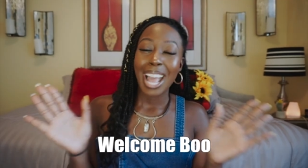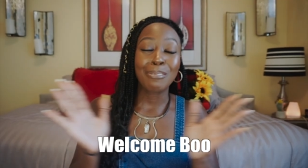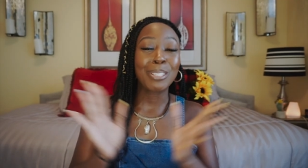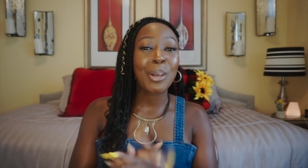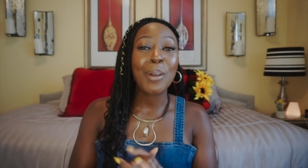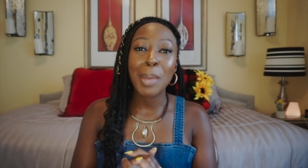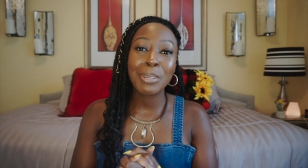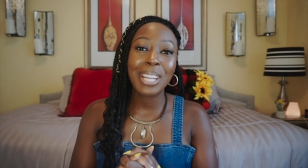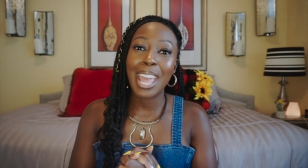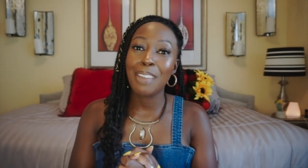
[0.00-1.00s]
I'm so
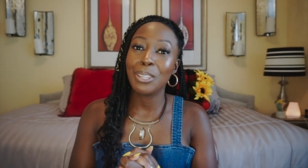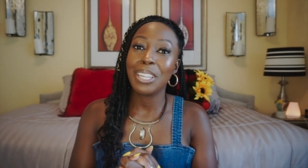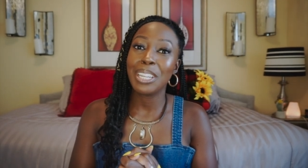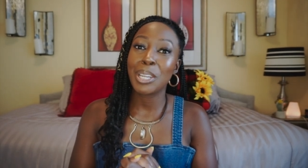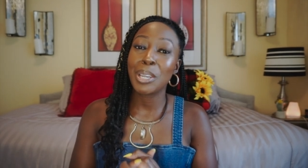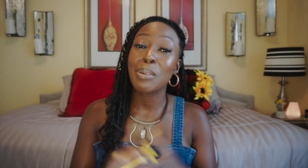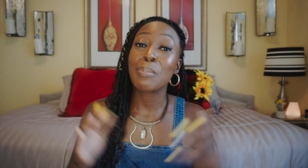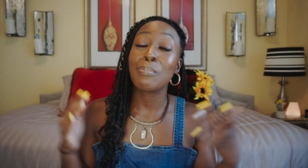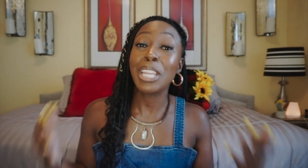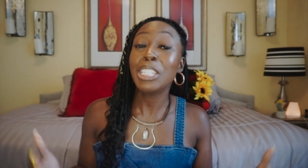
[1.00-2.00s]
happy to have you here.
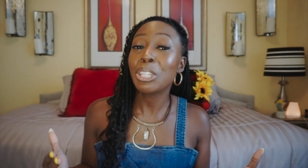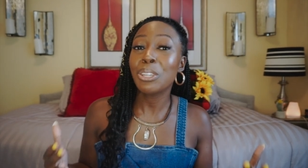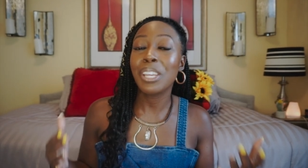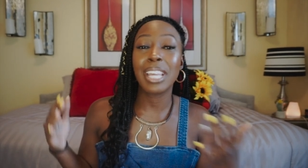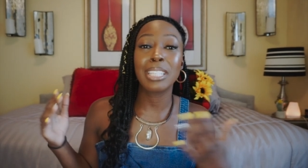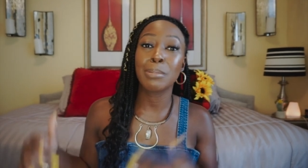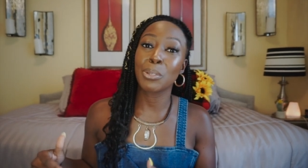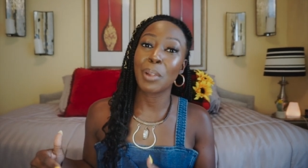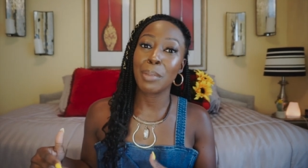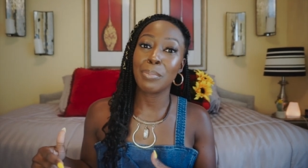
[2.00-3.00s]
Make sure you hit that
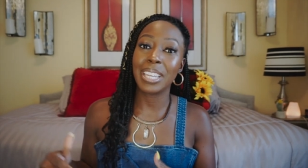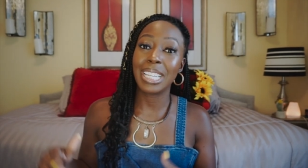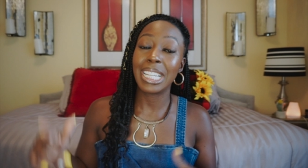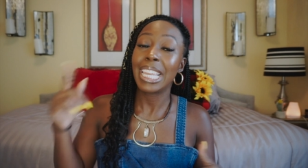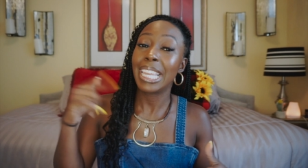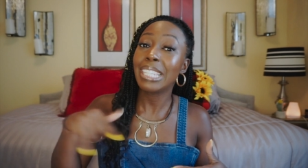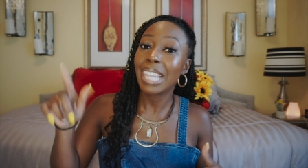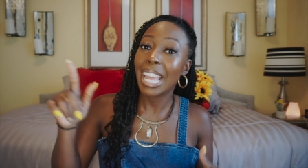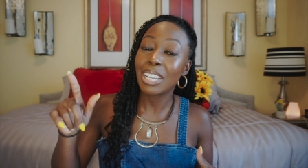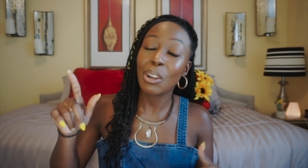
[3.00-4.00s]
subscribe button, hit
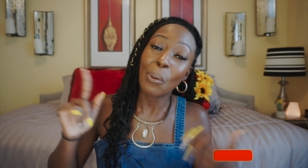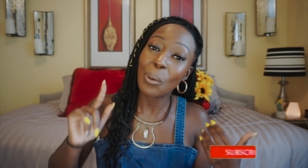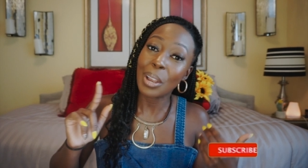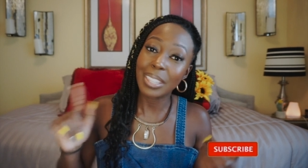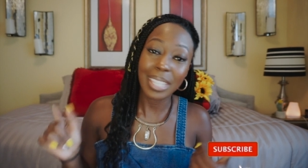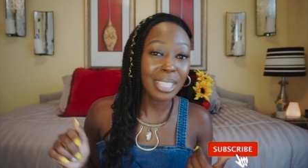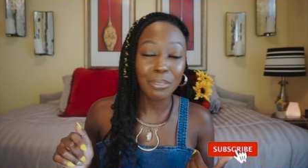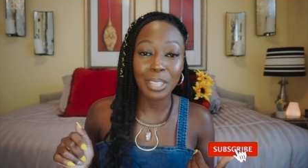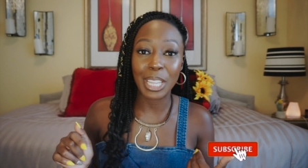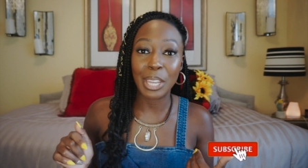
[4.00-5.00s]
like on this
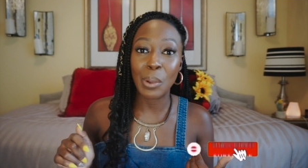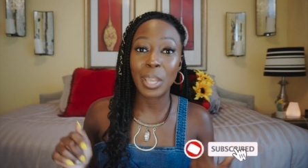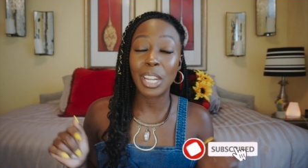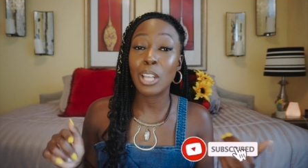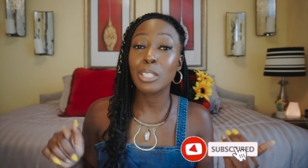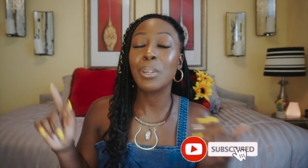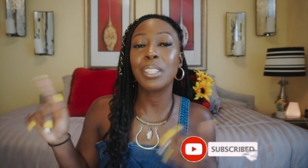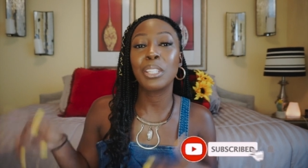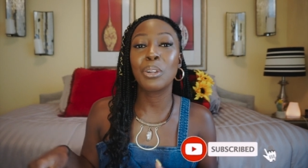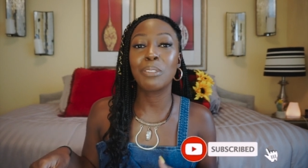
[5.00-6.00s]
video, and also
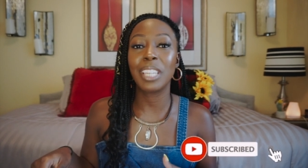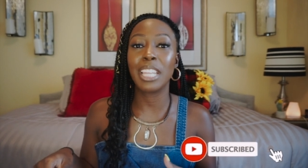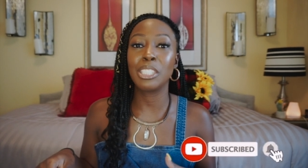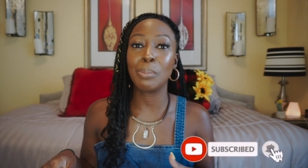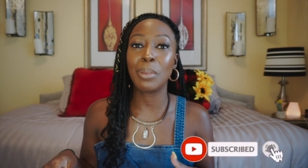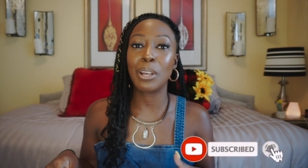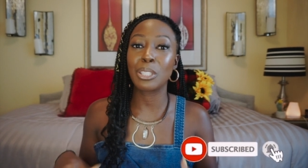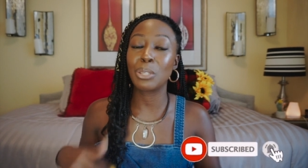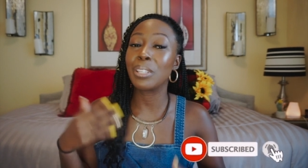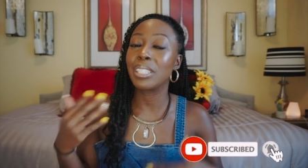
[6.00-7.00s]
hit the notification bell
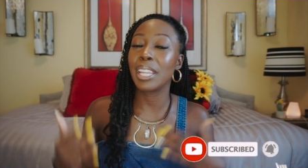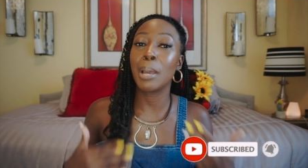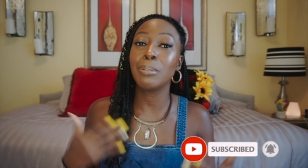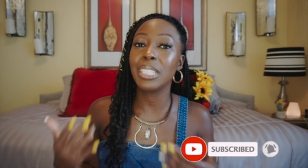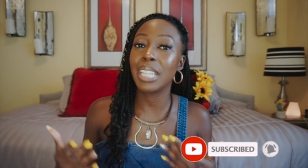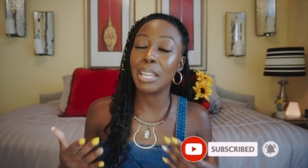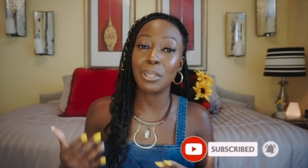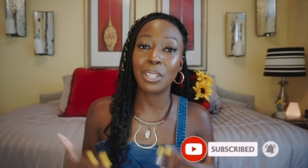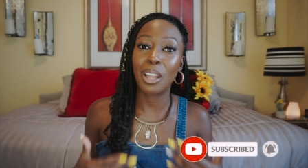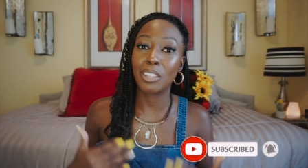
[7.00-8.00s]
so you can stay up to date
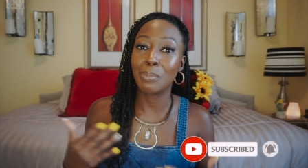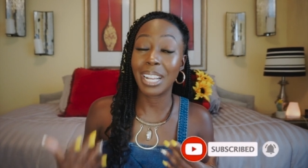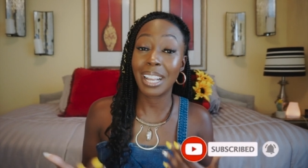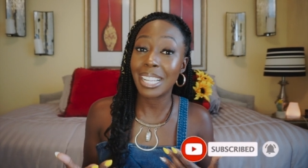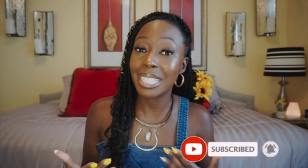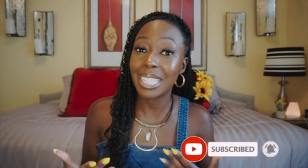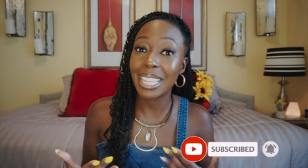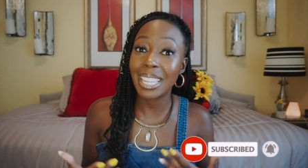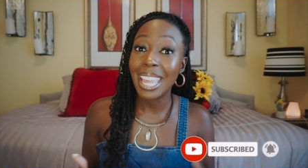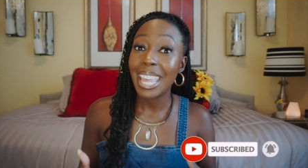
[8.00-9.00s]
with all of my
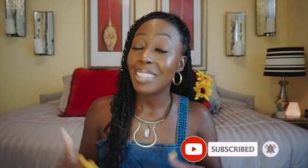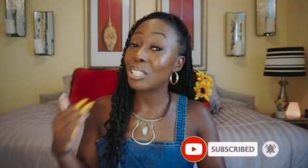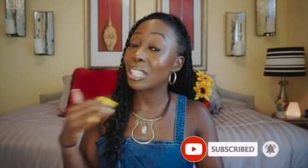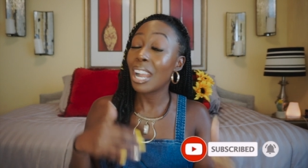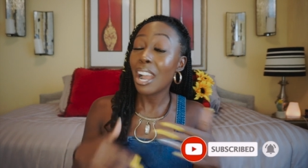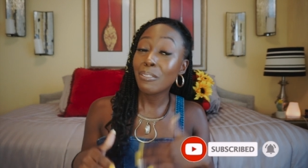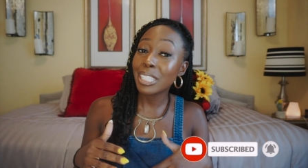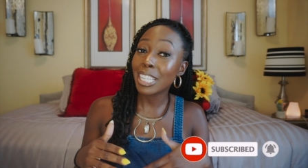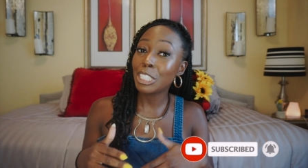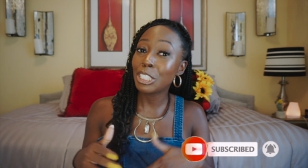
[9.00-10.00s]
content. There's a
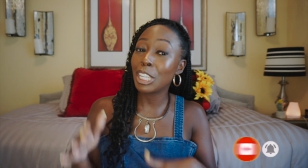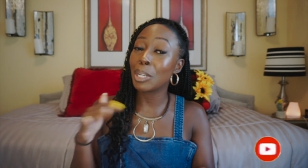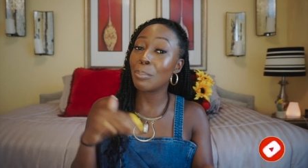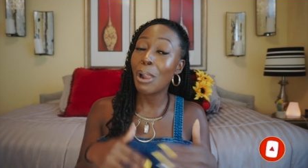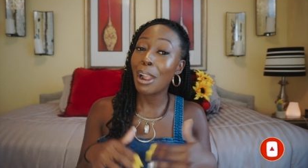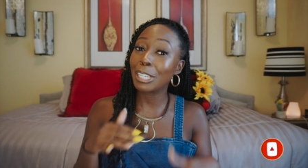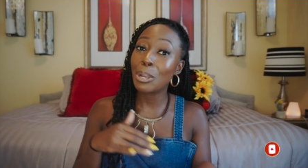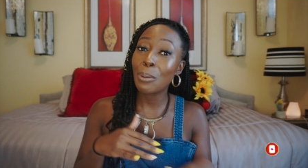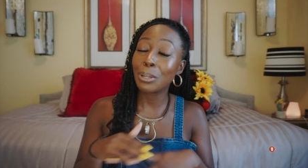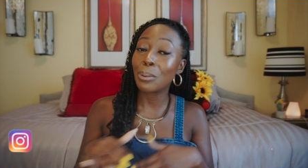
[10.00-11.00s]
conversation and a party
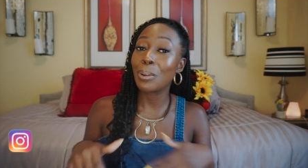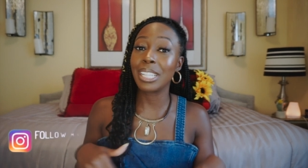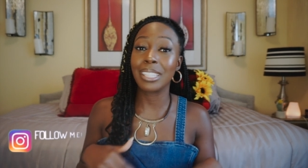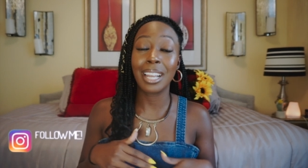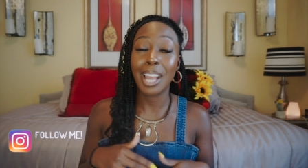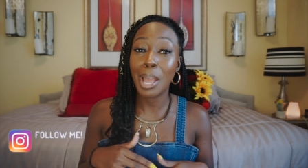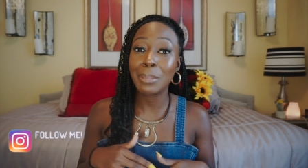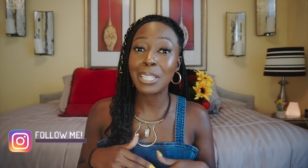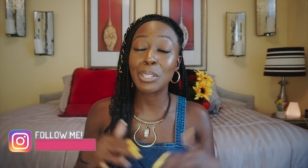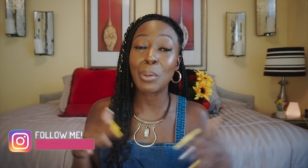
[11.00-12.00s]
going on in the
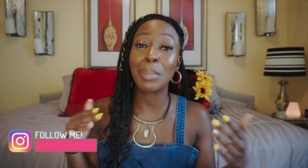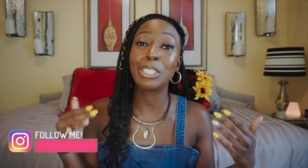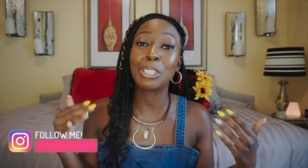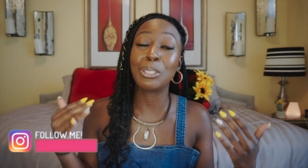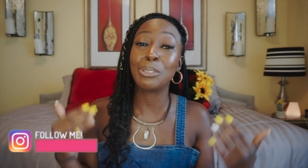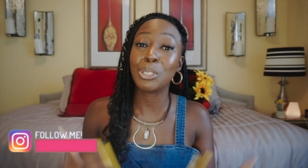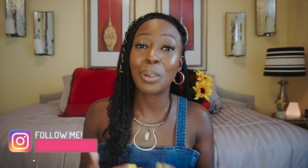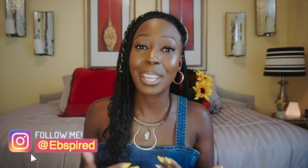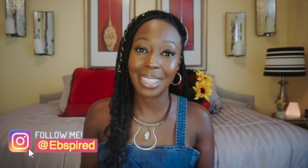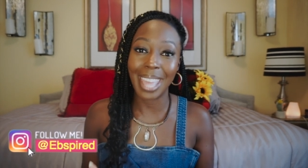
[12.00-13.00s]
comments, so make sure you
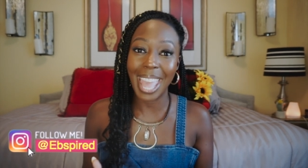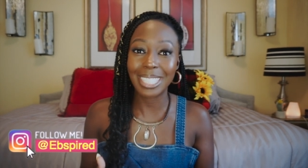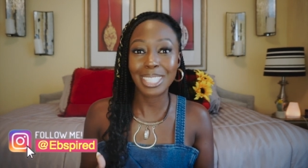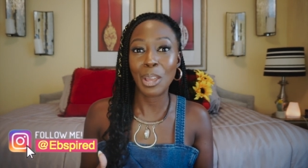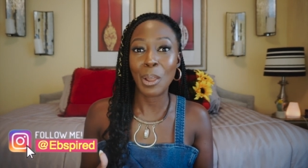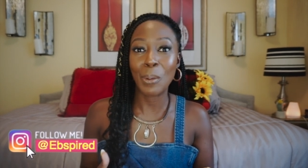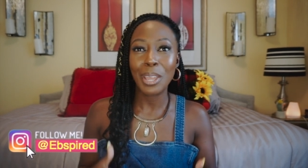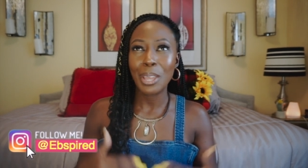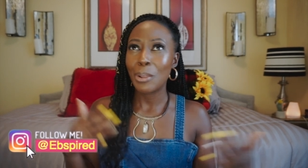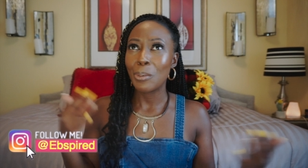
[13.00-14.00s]
join that so
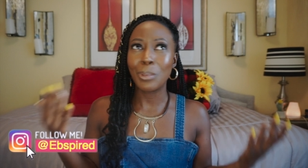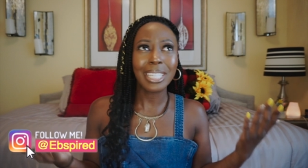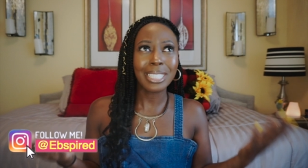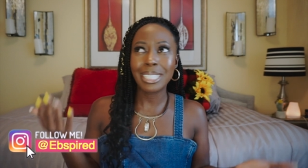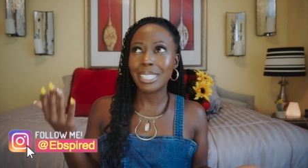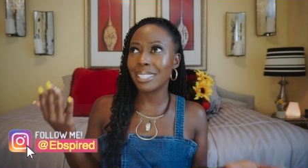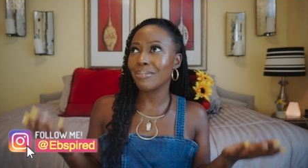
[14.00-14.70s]
we can just